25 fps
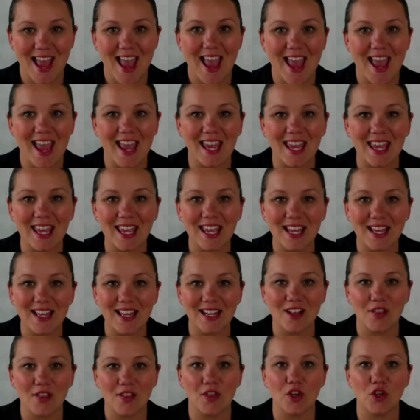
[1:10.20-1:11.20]

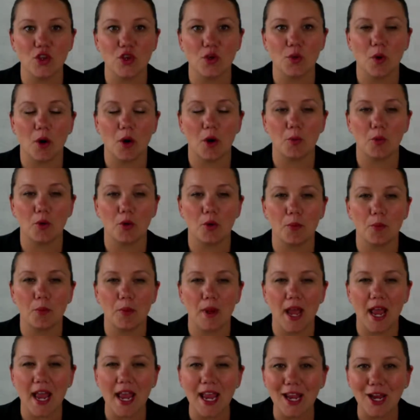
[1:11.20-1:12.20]
and that you are
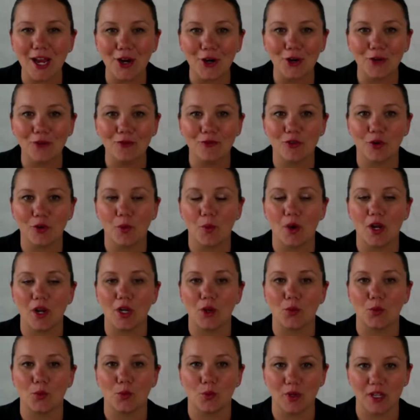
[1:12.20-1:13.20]
prepared for what
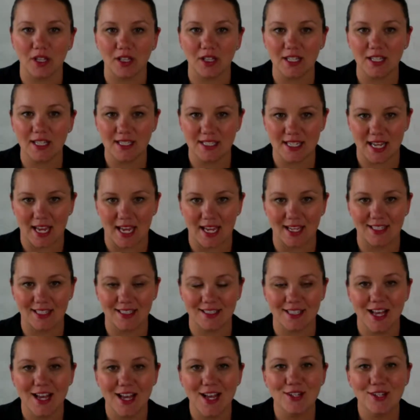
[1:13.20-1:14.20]
it really
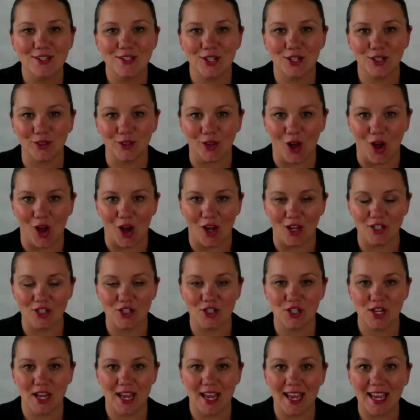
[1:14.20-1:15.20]
takes to
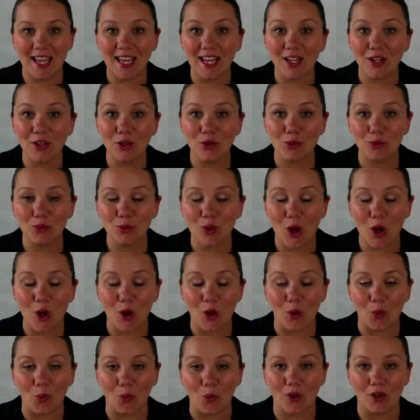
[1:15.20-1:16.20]
launch and
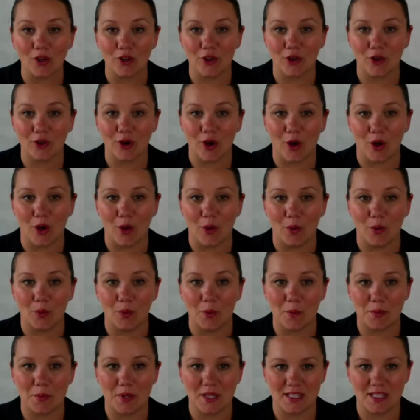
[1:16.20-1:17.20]
grow your own
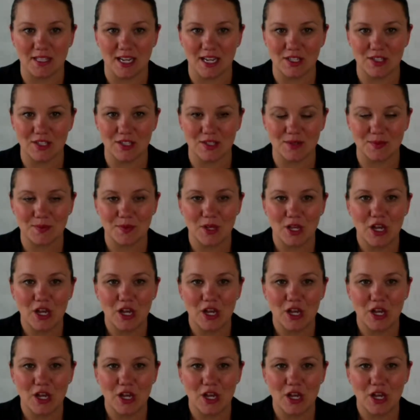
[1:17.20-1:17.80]
business.